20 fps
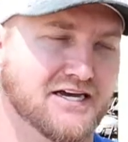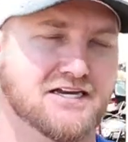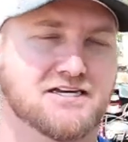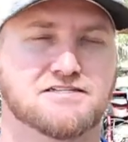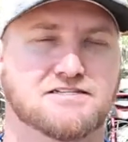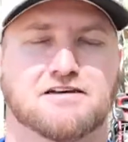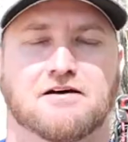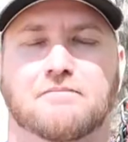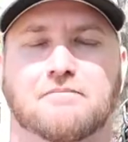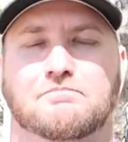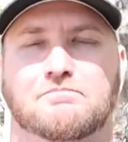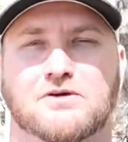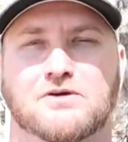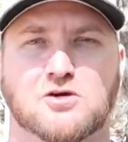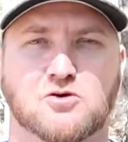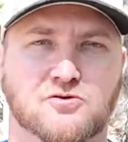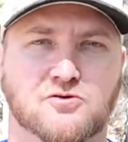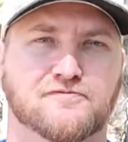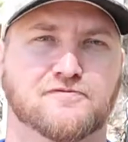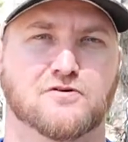It is a
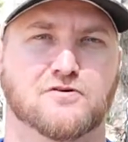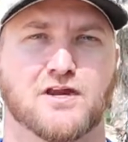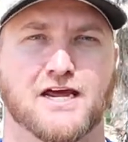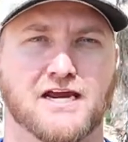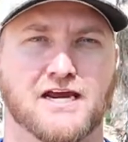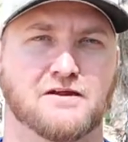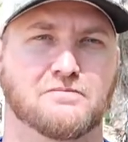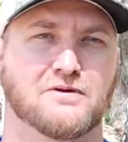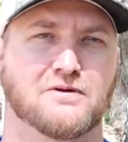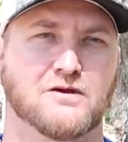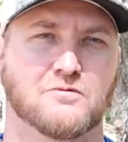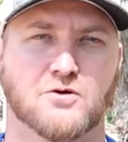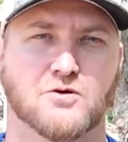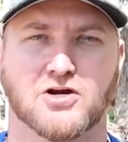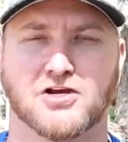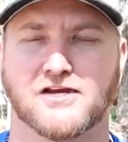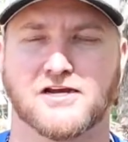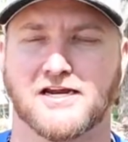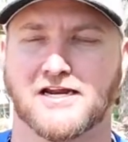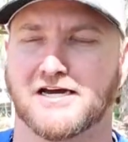beautiful day to be
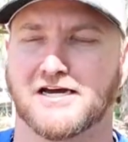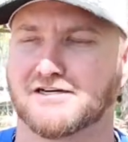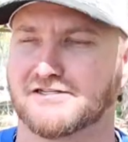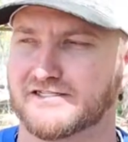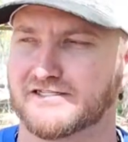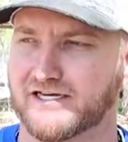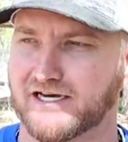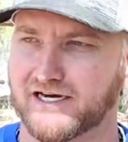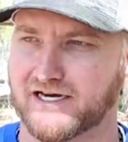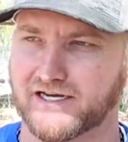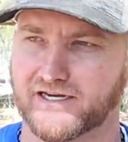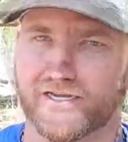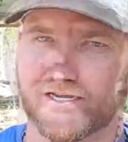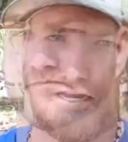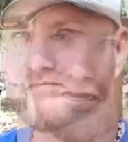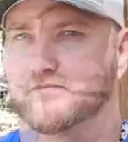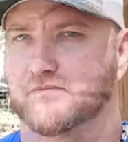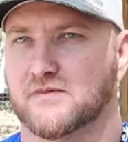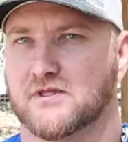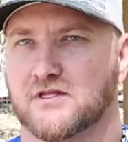working outside.
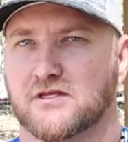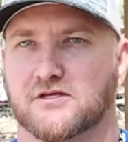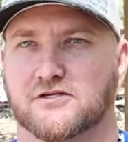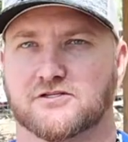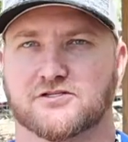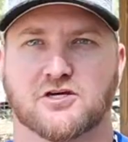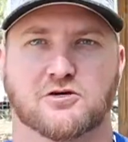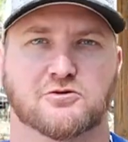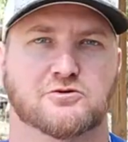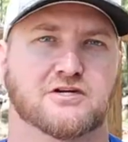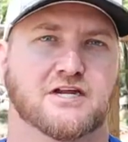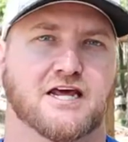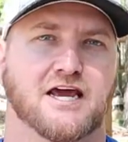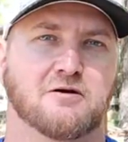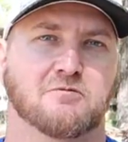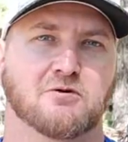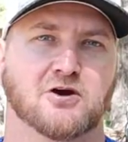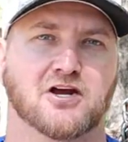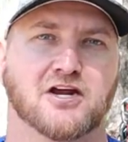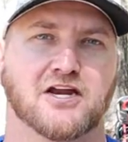So
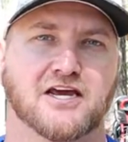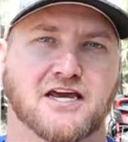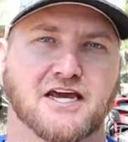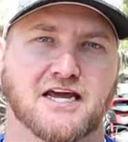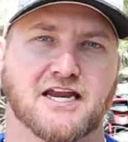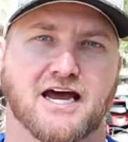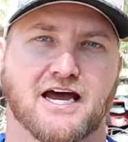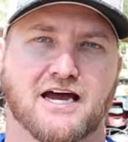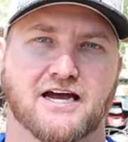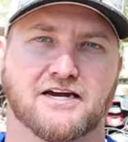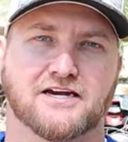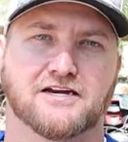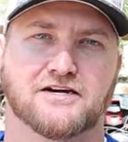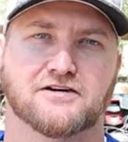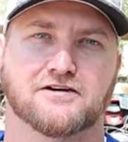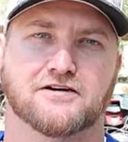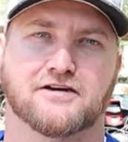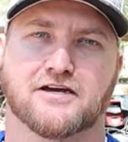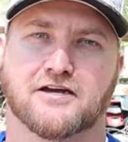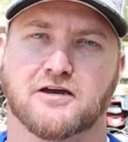today we're going to get out
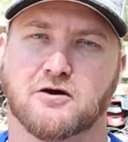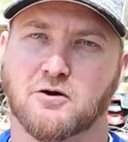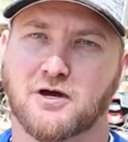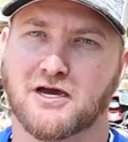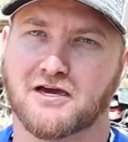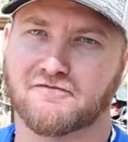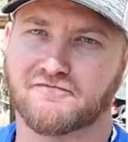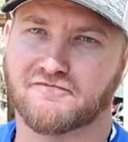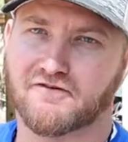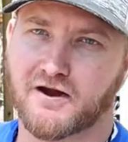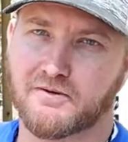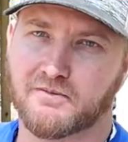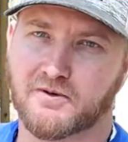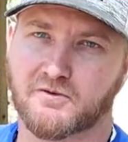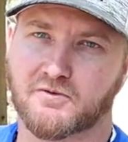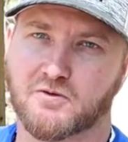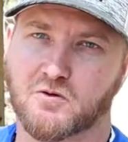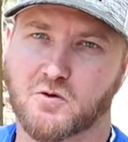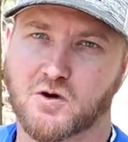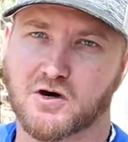here and go ahead and frame
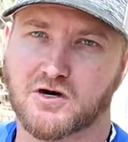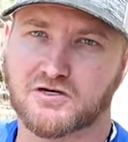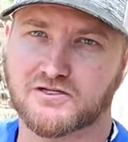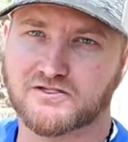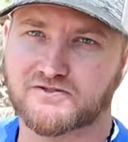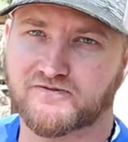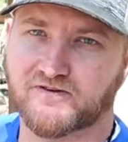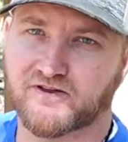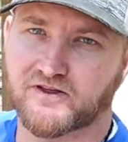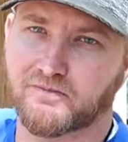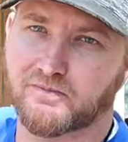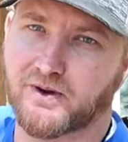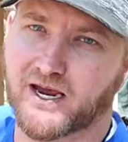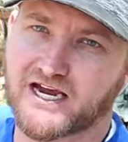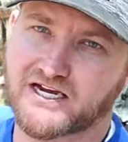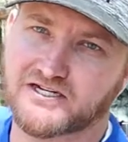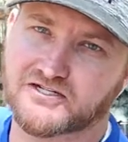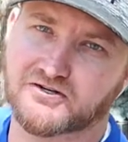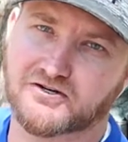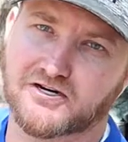up the walls for the
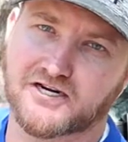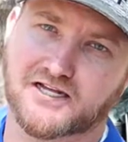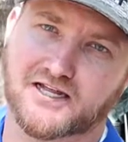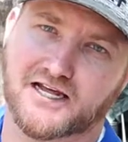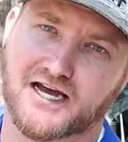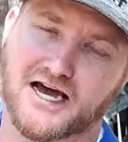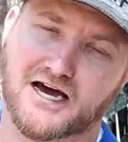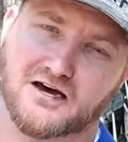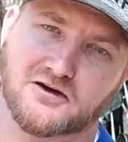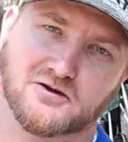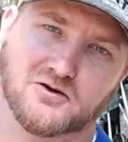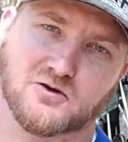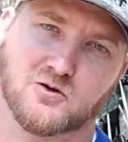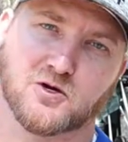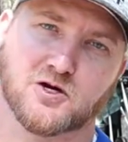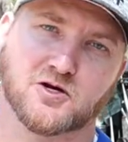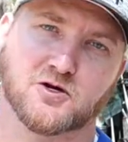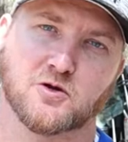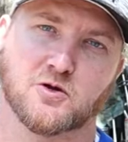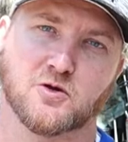pantry and the
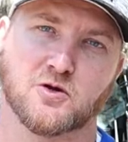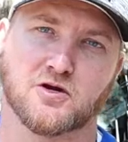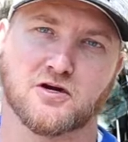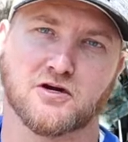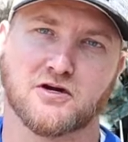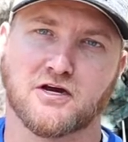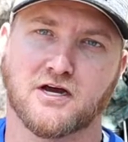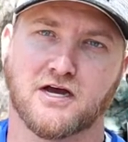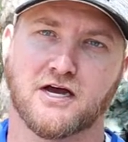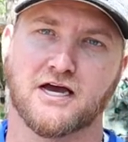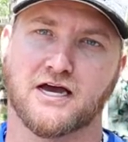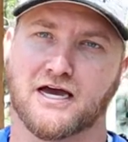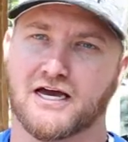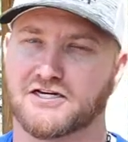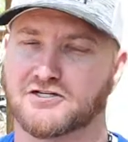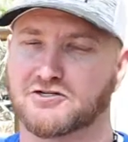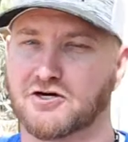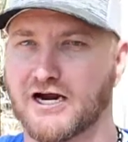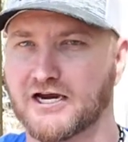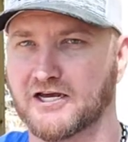outdoor cooler
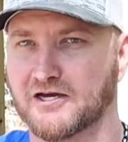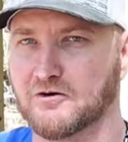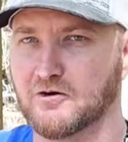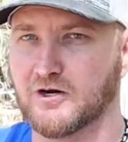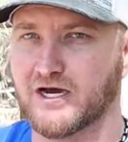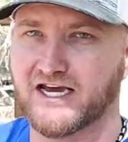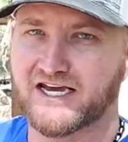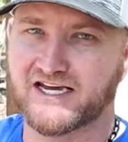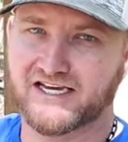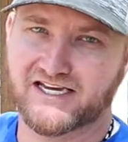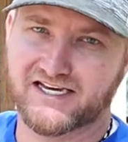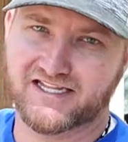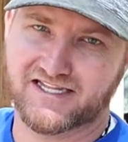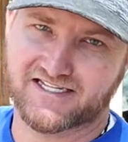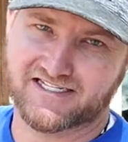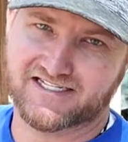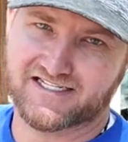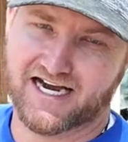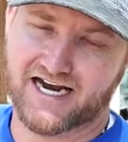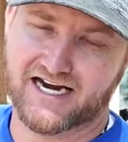and try to go ahead and get
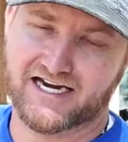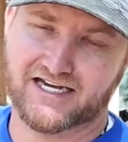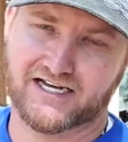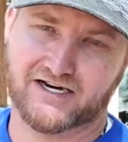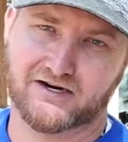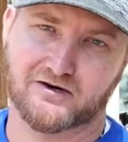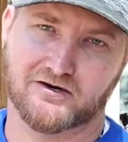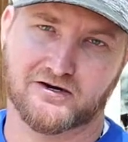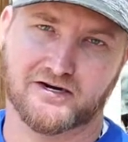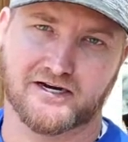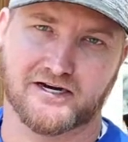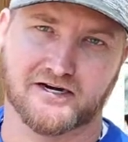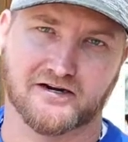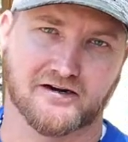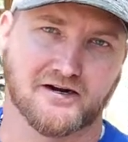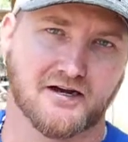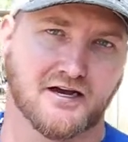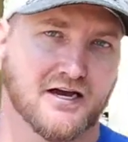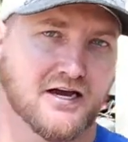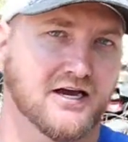the siding on here.